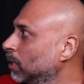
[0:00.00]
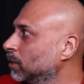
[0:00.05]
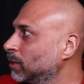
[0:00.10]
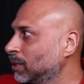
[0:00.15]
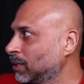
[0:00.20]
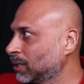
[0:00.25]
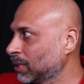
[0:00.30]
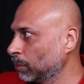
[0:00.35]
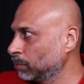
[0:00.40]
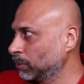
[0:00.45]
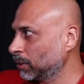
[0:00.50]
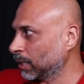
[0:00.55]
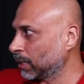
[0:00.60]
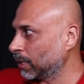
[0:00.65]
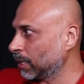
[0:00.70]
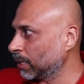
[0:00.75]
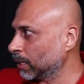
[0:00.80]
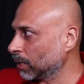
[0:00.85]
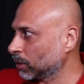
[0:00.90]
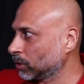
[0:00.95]

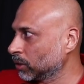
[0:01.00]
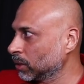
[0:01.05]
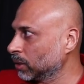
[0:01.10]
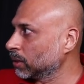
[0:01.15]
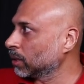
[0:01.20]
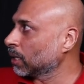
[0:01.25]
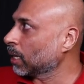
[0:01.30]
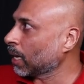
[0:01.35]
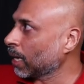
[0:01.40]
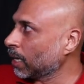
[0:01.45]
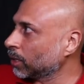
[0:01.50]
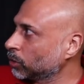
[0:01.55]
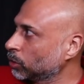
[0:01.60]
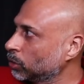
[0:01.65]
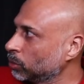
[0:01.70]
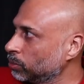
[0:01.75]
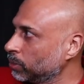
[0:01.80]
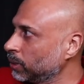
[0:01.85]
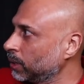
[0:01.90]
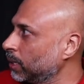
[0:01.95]
Subject detection has
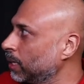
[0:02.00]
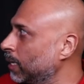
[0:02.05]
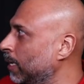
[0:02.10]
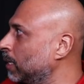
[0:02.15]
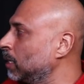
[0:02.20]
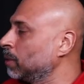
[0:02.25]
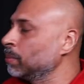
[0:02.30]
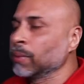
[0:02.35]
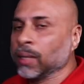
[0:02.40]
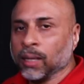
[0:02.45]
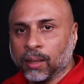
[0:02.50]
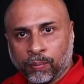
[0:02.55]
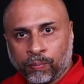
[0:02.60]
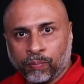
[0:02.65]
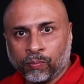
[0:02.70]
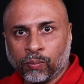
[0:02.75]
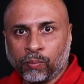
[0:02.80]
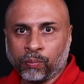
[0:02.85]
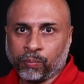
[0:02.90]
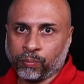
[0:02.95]
to be animal
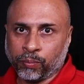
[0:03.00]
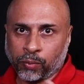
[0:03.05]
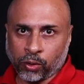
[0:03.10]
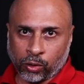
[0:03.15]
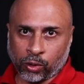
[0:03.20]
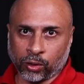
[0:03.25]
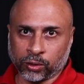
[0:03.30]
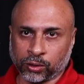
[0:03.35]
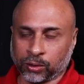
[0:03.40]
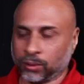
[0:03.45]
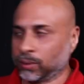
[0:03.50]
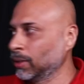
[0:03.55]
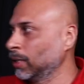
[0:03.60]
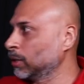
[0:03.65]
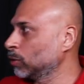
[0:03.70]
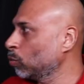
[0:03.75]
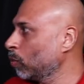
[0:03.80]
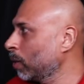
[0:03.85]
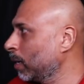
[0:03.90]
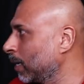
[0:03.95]
because
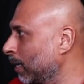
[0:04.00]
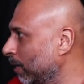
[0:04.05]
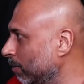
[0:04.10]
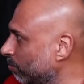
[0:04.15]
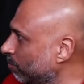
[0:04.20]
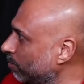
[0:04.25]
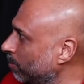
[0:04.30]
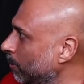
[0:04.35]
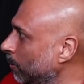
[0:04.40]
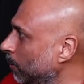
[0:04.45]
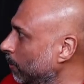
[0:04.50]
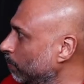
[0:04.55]
it's wildlife.